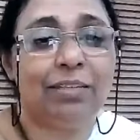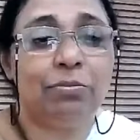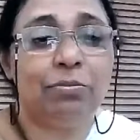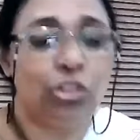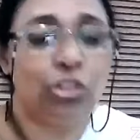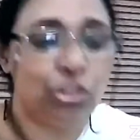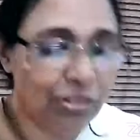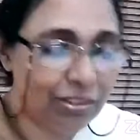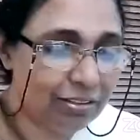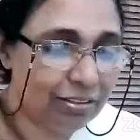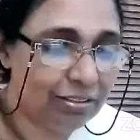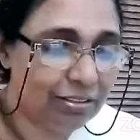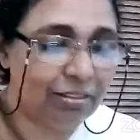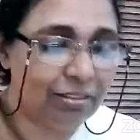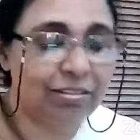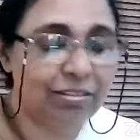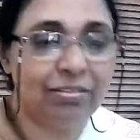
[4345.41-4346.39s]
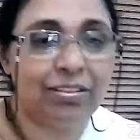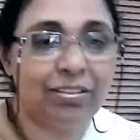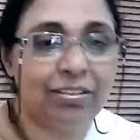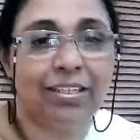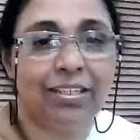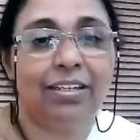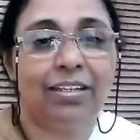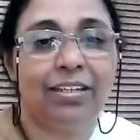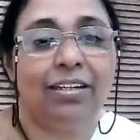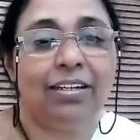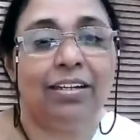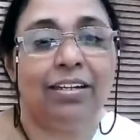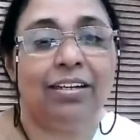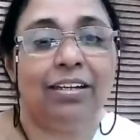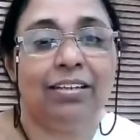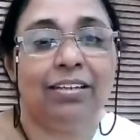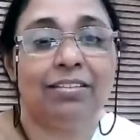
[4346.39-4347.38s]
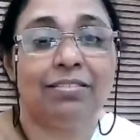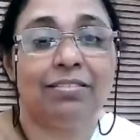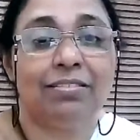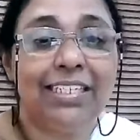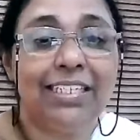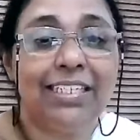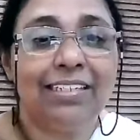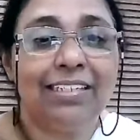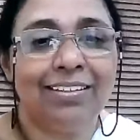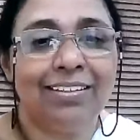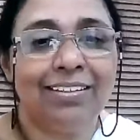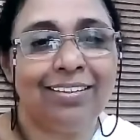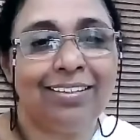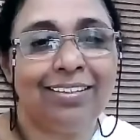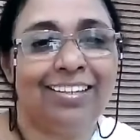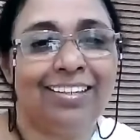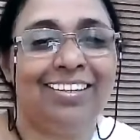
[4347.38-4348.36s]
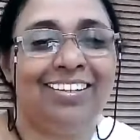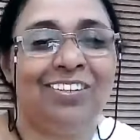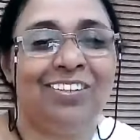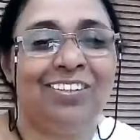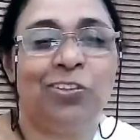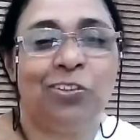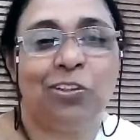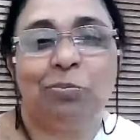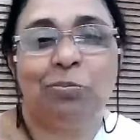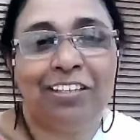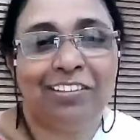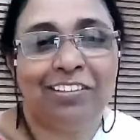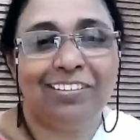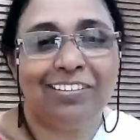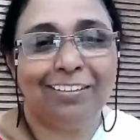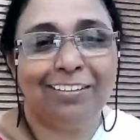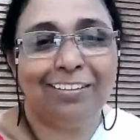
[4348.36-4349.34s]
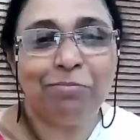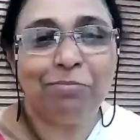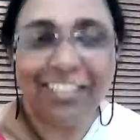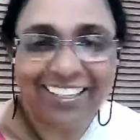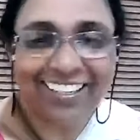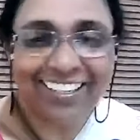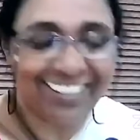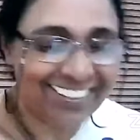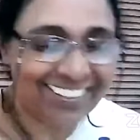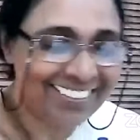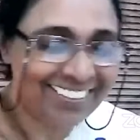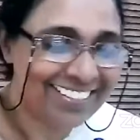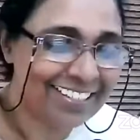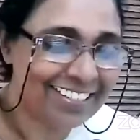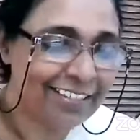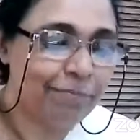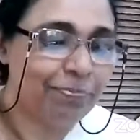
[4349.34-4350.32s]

I'm sure the talk today has rekindled, the passion in many hearts,